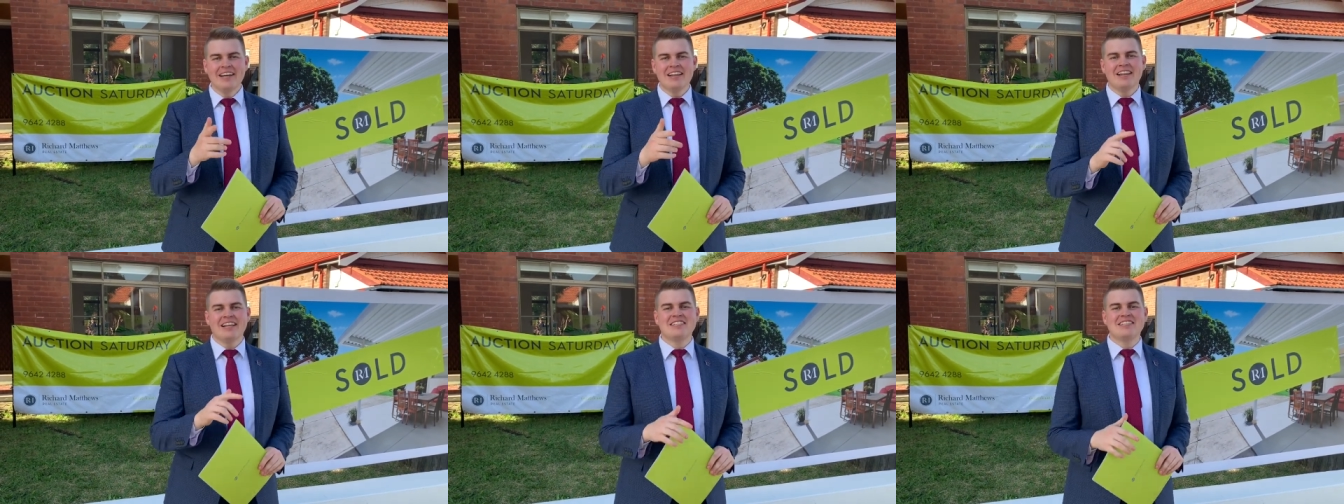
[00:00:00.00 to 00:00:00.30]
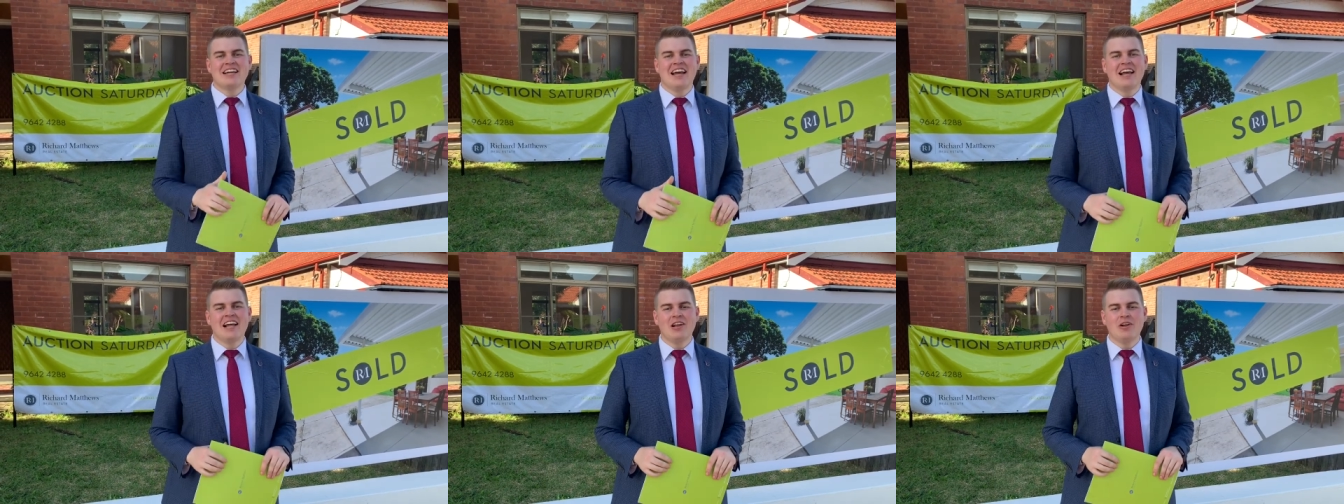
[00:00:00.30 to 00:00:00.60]
Let's
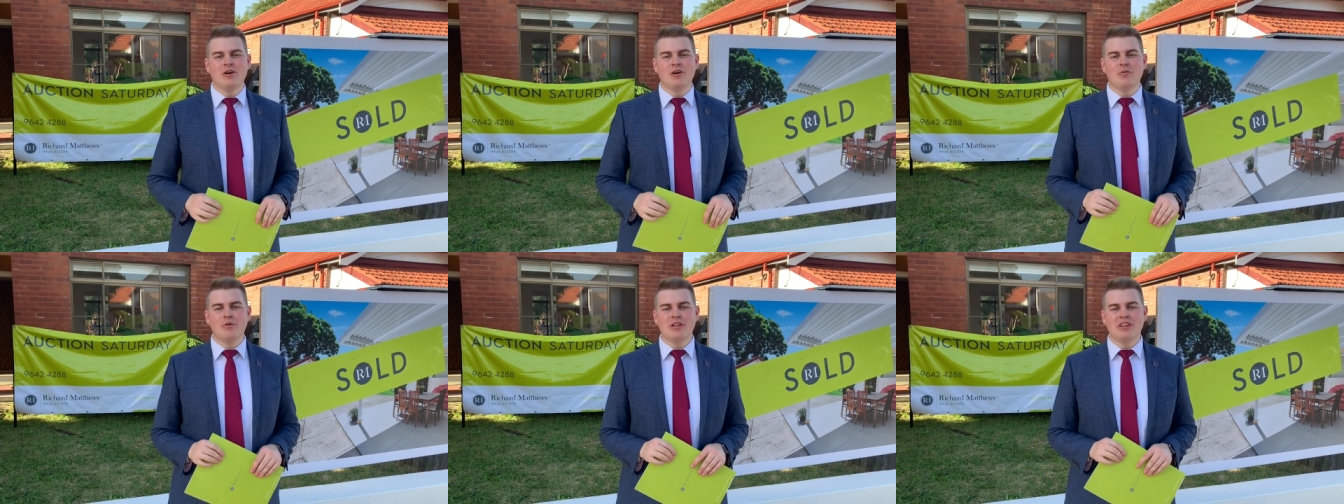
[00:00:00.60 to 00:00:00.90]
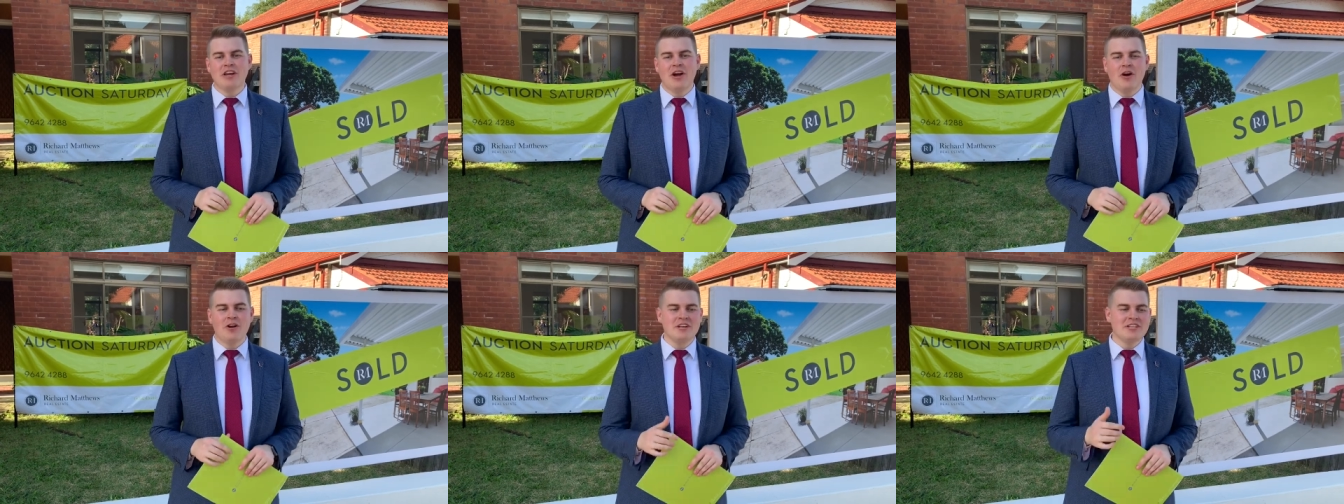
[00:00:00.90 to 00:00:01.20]
take a look at
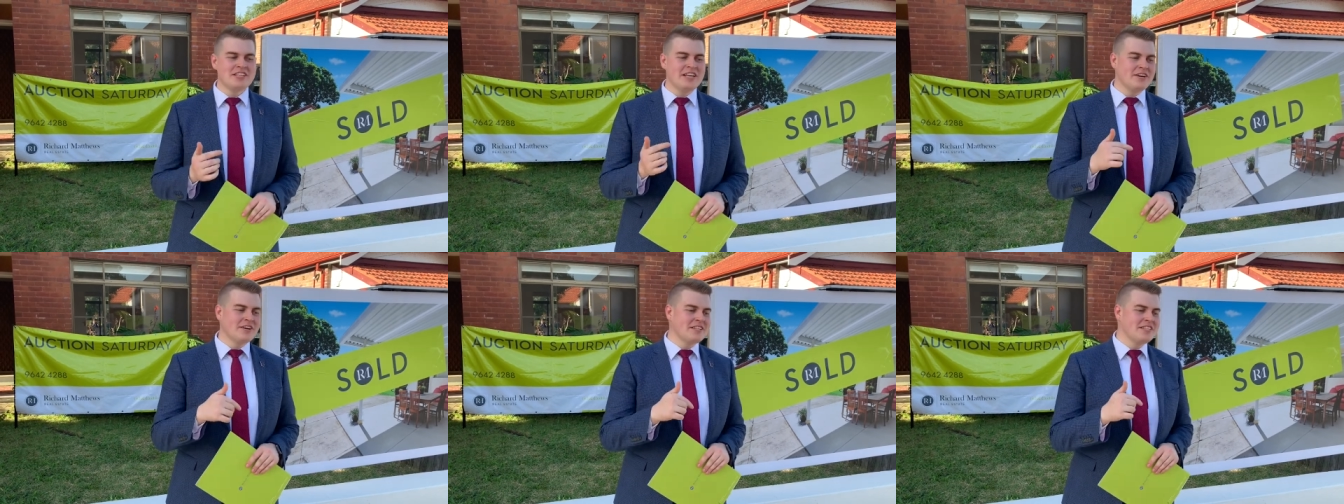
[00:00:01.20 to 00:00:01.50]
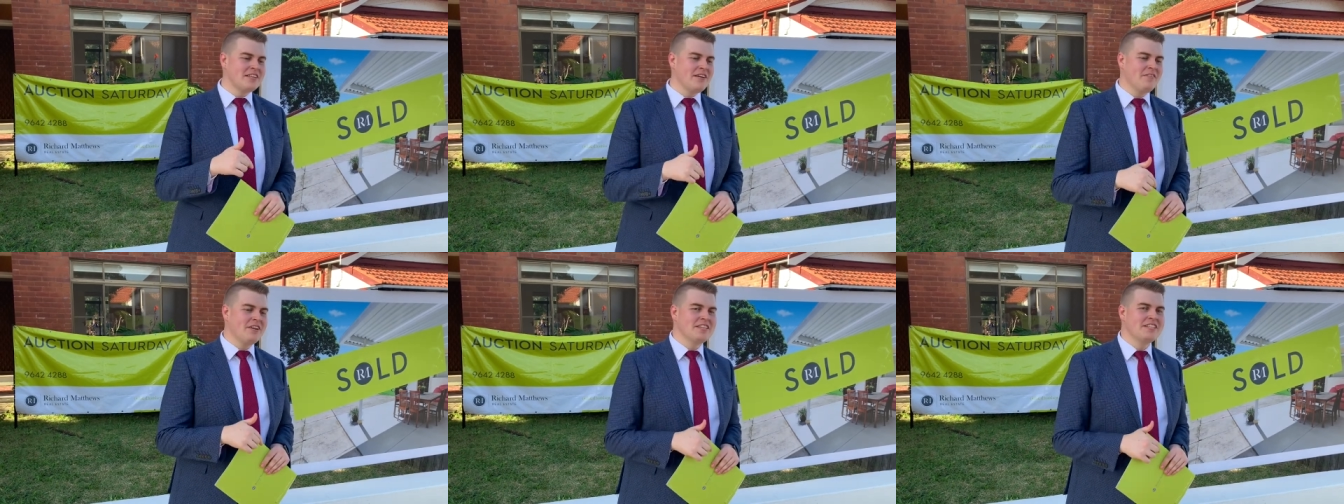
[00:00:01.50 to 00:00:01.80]
what the owners here at
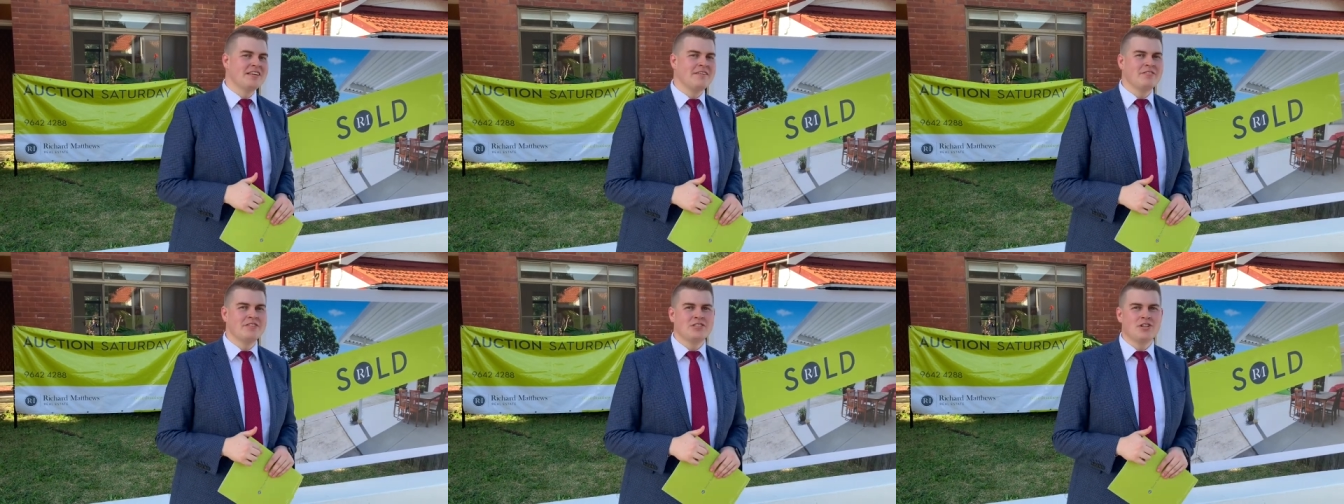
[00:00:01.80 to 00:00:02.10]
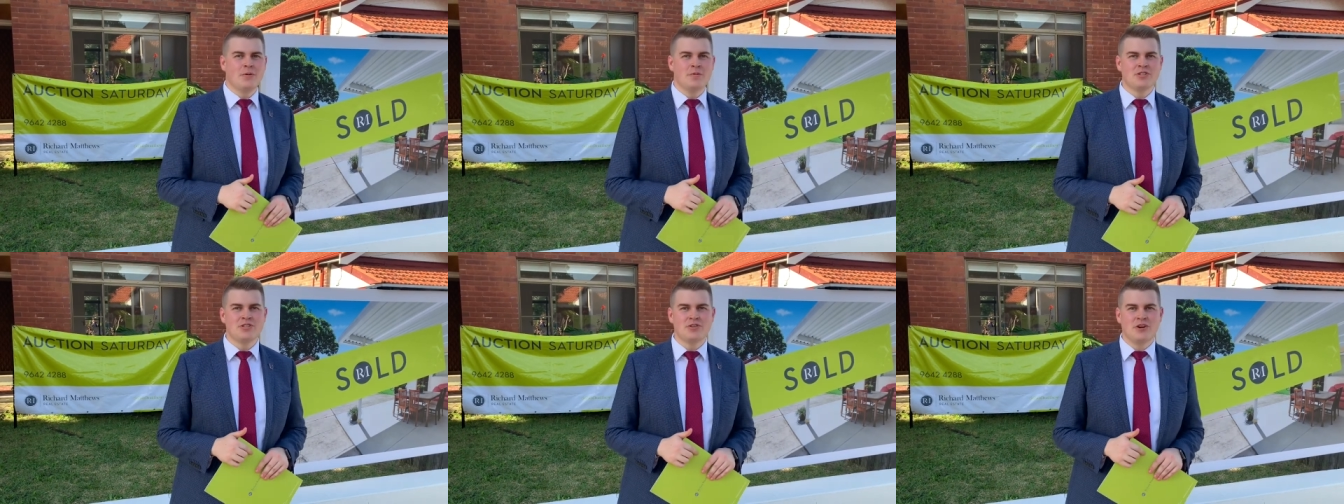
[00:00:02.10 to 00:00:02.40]
77
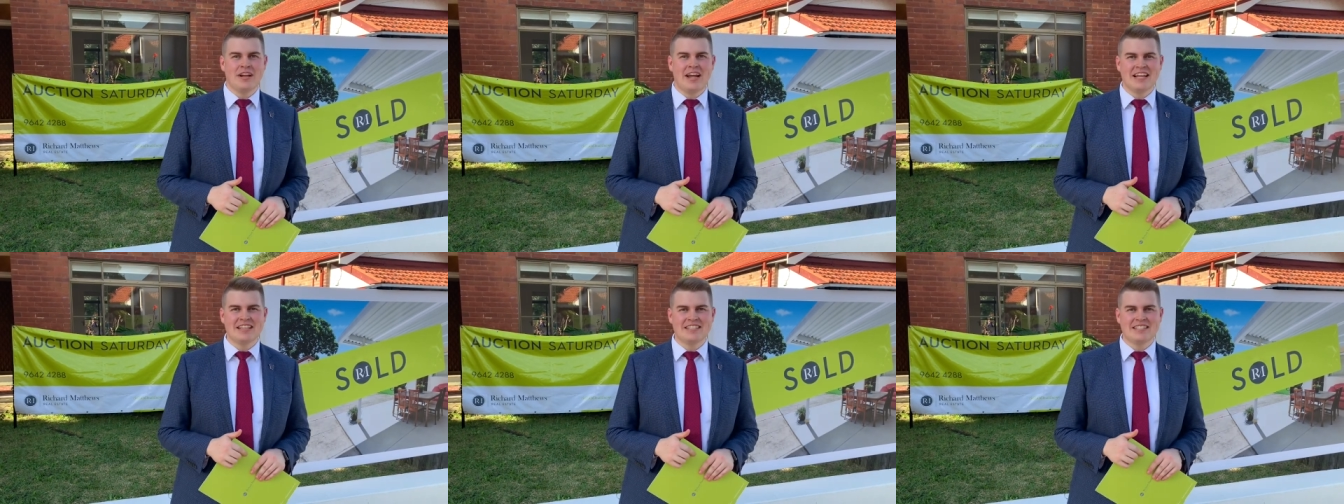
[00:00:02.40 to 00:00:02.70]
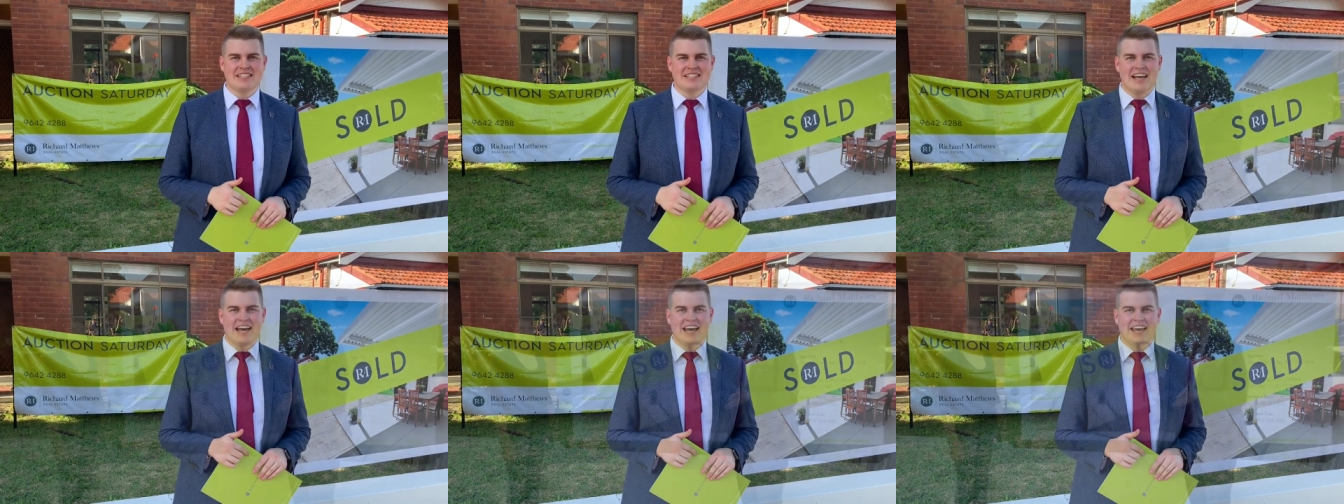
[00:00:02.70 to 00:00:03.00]
Thomas Street had
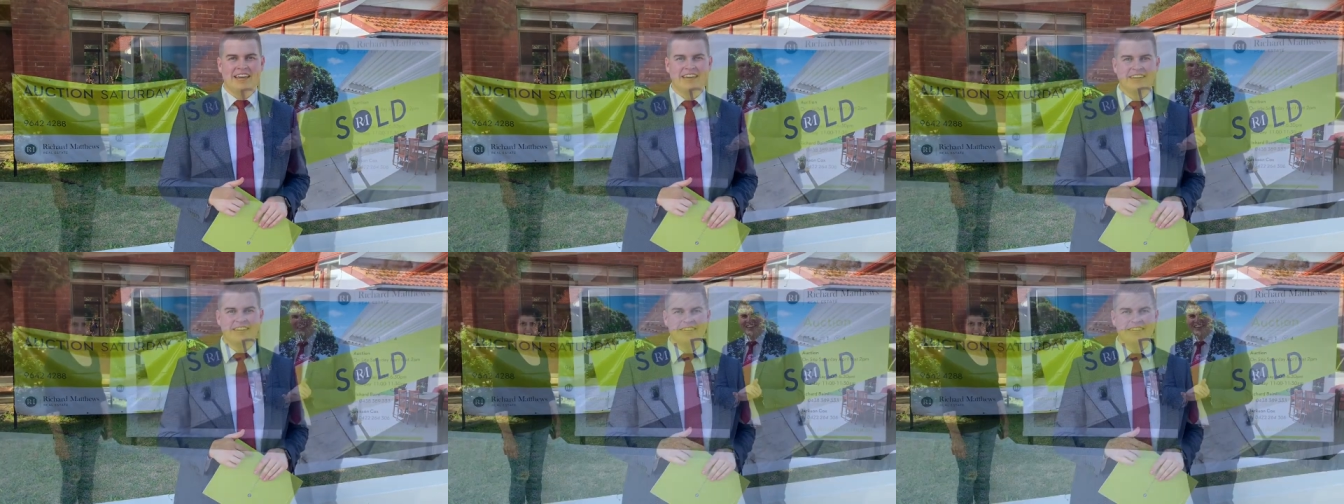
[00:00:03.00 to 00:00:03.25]
to say.